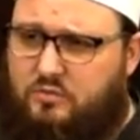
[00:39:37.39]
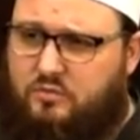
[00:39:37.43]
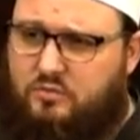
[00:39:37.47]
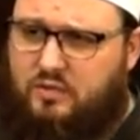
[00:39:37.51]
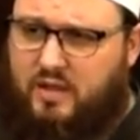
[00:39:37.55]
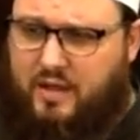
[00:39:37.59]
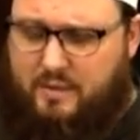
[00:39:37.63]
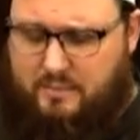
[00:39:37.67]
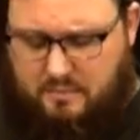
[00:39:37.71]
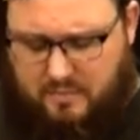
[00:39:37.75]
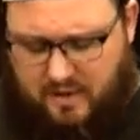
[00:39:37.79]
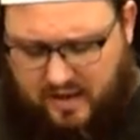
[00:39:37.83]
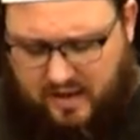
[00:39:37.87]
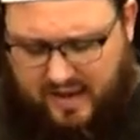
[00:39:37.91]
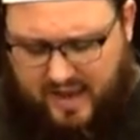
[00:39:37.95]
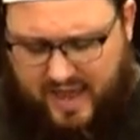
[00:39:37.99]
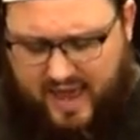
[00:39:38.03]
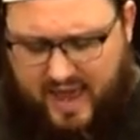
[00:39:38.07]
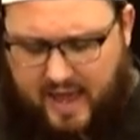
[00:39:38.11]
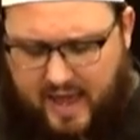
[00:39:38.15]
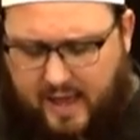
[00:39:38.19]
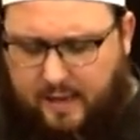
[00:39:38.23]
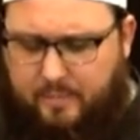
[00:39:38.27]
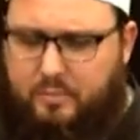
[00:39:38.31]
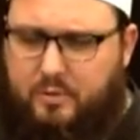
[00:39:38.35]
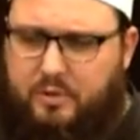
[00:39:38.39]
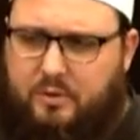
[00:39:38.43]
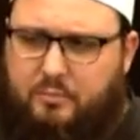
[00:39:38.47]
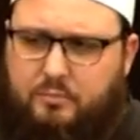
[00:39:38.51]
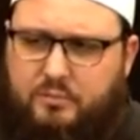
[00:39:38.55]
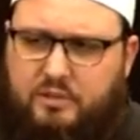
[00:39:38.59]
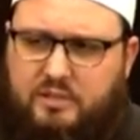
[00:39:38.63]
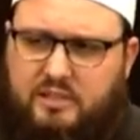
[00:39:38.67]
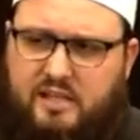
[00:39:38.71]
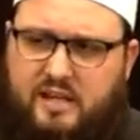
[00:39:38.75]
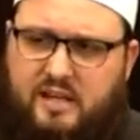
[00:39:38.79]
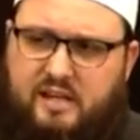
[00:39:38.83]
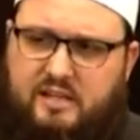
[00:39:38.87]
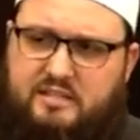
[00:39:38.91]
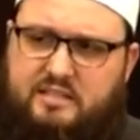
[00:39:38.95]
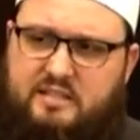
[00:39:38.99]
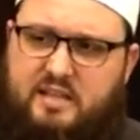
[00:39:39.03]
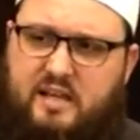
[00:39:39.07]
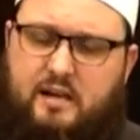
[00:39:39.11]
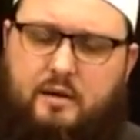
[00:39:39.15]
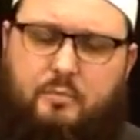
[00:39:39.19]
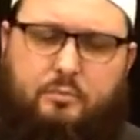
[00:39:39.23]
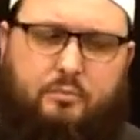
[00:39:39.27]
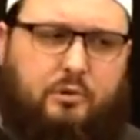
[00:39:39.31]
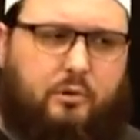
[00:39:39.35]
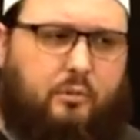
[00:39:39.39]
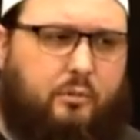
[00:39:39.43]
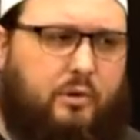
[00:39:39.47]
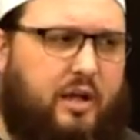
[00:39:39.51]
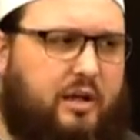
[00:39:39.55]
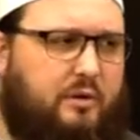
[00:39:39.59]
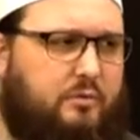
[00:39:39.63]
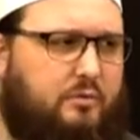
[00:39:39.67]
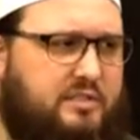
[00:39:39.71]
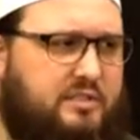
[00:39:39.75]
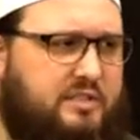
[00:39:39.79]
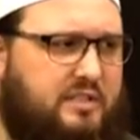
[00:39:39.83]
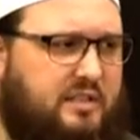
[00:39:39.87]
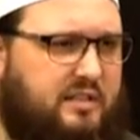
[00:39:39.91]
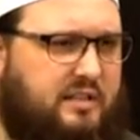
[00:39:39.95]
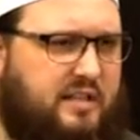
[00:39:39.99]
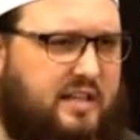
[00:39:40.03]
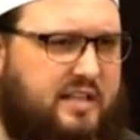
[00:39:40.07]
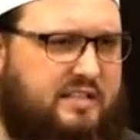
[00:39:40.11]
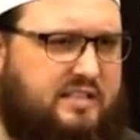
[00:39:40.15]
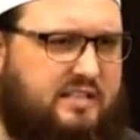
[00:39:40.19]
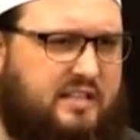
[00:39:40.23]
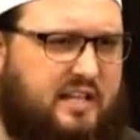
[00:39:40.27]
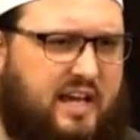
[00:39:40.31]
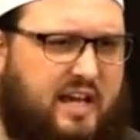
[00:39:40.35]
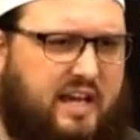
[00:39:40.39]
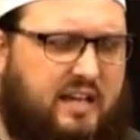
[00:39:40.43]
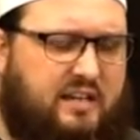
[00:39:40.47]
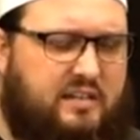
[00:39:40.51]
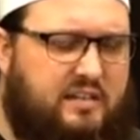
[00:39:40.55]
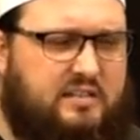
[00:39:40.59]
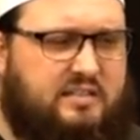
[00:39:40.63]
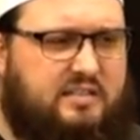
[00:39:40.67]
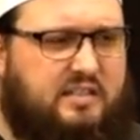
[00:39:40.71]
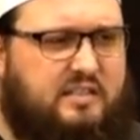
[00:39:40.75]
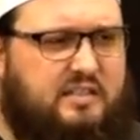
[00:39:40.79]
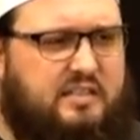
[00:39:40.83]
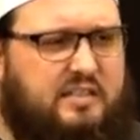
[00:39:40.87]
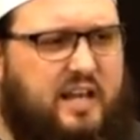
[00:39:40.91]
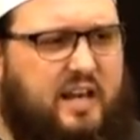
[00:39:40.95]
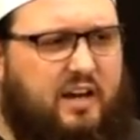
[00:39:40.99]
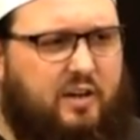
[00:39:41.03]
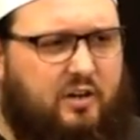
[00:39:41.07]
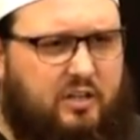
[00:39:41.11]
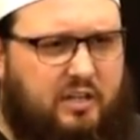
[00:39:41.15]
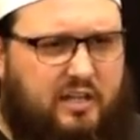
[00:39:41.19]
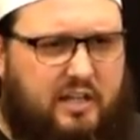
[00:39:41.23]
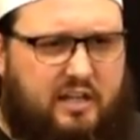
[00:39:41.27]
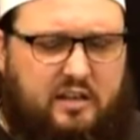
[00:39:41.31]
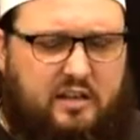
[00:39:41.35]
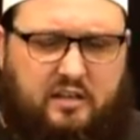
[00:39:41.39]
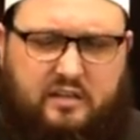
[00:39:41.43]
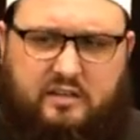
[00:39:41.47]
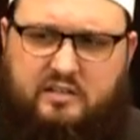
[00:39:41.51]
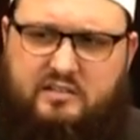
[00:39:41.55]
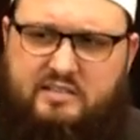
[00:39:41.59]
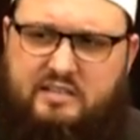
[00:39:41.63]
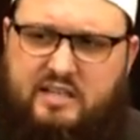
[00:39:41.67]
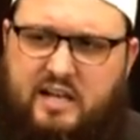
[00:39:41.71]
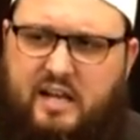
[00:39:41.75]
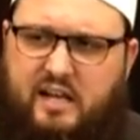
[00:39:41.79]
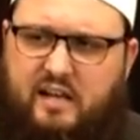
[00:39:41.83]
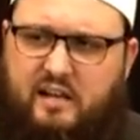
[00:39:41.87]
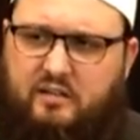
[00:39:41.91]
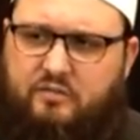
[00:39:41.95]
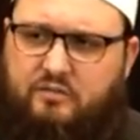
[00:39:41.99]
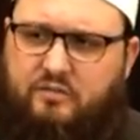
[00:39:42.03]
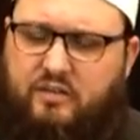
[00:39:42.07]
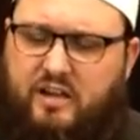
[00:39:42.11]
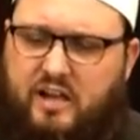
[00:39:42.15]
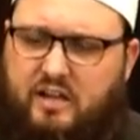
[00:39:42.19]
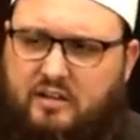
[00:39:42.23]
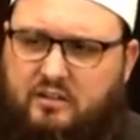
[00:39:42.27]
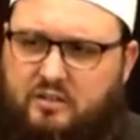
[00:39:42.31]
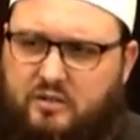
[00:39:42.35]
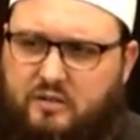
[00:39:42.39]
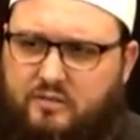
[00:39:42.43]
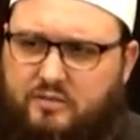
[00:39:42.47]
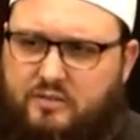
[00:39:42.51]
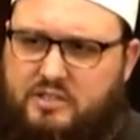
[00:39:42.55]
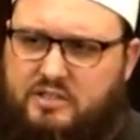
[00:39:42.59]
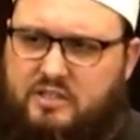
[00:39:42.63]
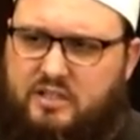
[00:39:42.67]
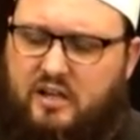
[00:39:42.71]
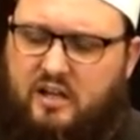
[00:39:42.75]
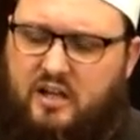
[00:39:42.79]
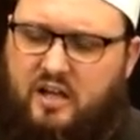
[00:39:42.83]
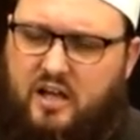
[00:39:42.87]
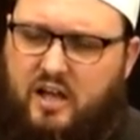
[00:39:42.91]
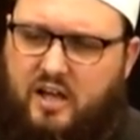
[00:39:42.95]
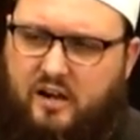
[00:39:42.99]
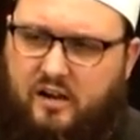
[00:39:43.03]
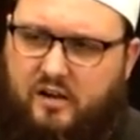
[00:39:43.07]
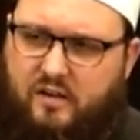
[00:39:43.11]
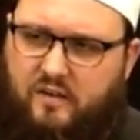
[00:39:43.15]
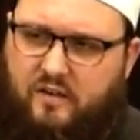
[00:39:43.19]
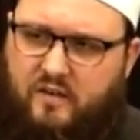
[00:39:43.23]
That may happen, but that is not a prerequisite. That's not necessarily the deciding factor of Istikhara.